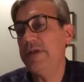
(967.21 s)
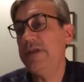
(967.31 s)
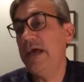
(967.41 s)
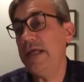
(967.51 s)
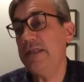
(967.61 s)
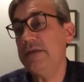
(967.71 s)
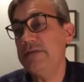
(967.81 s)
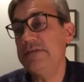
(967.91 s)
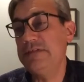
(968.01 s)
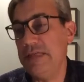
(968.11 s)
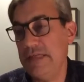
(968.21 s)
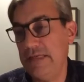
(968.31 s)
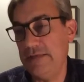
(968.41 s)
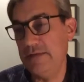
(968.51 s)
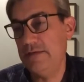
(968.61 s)
but not
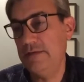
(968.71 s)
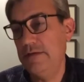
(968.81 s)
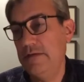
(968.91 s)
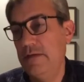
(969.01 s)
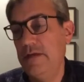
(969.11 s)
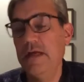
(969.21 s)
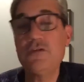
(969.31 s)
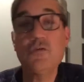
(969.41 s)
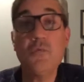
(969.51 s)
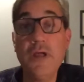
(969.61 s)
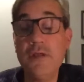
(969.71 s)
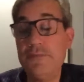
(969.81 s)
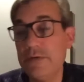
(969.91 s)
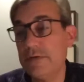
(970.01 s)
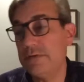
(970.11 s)
seeing, a 12
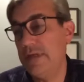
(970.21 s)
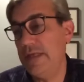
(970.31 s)
year old